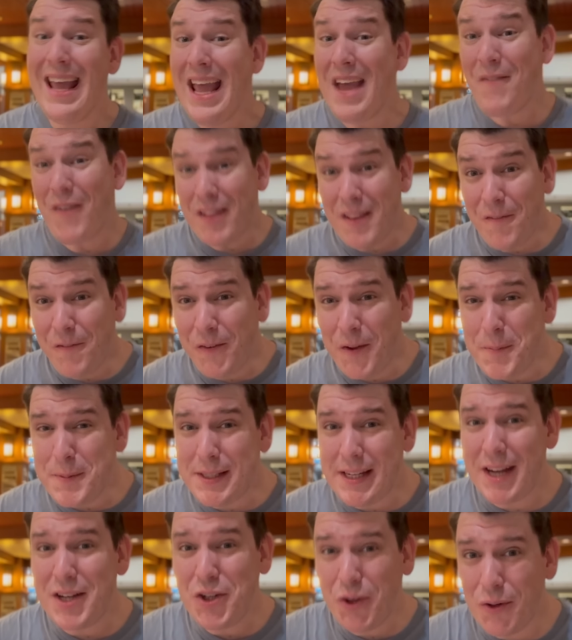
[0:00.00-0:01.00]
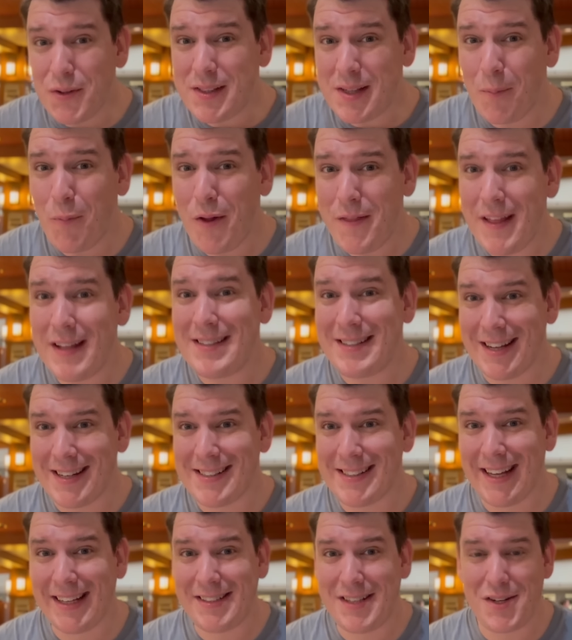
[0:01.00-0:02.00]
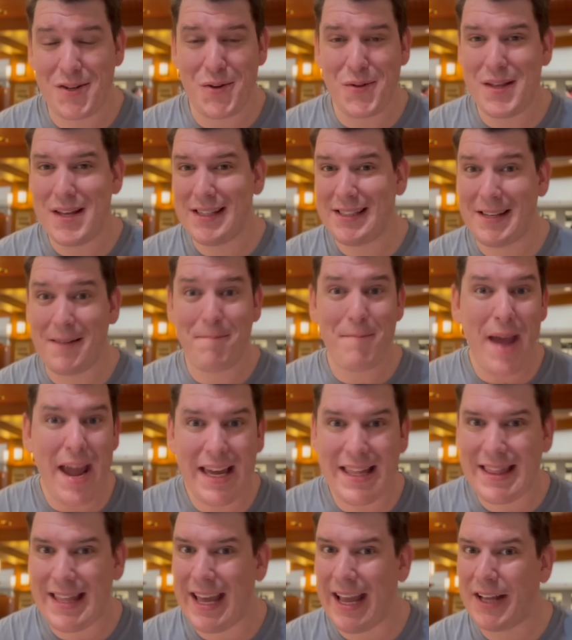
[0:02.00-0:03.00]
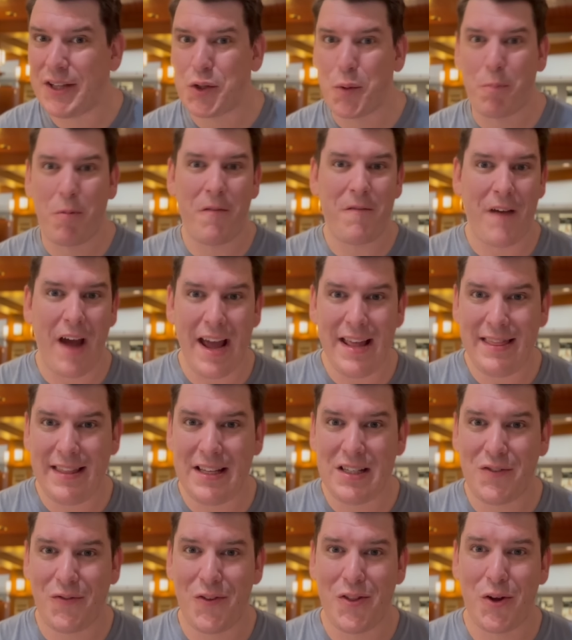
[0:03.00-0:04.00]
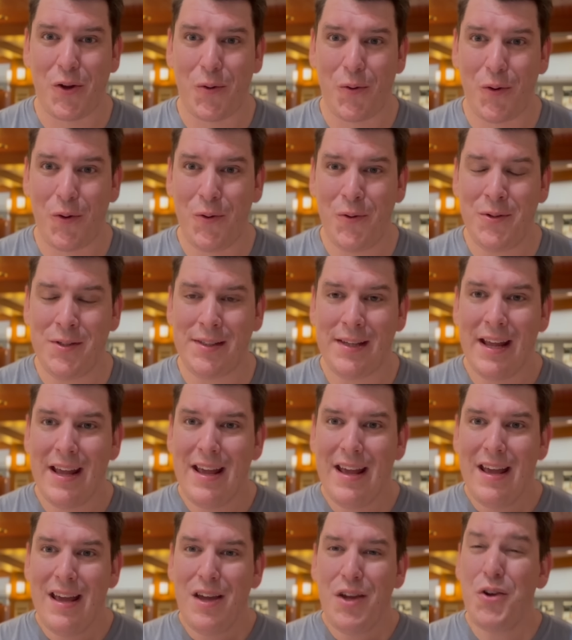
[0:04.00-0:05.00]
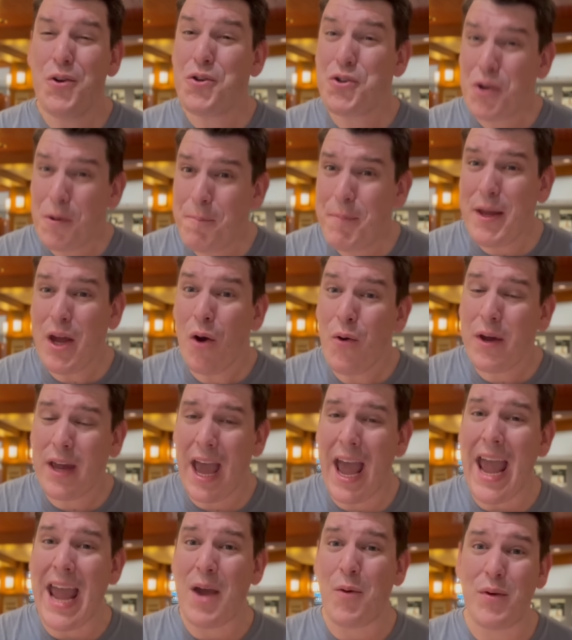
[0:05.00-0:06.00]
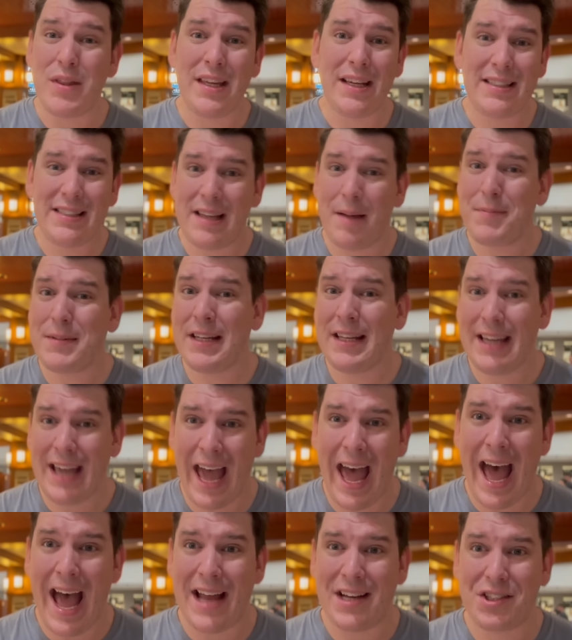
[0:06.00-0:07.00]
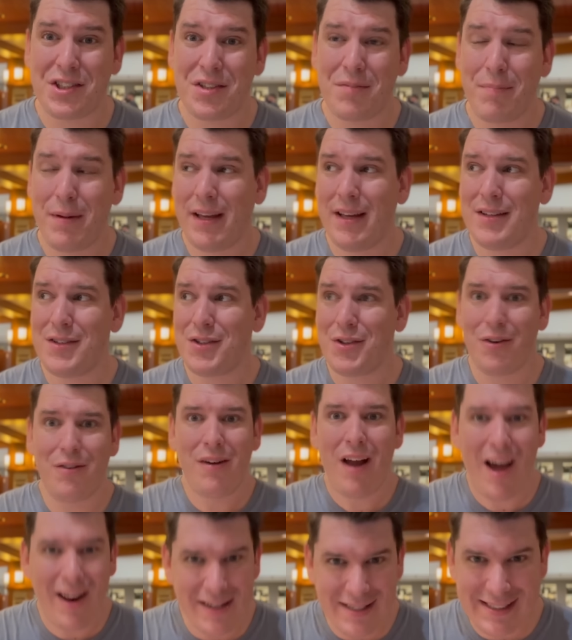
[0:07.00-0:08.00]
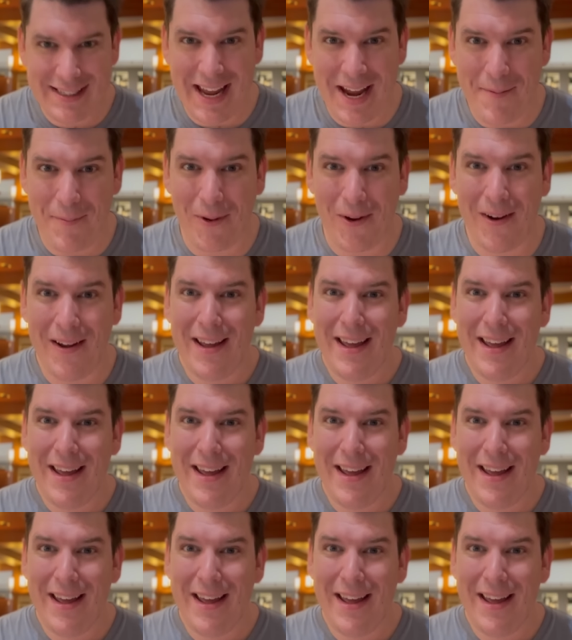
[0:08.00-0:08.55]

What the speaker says: If on the flip side, you're someone that does like to do this and make things or provide things for the cruise, you should be okay with accepting cash because you're not a scammer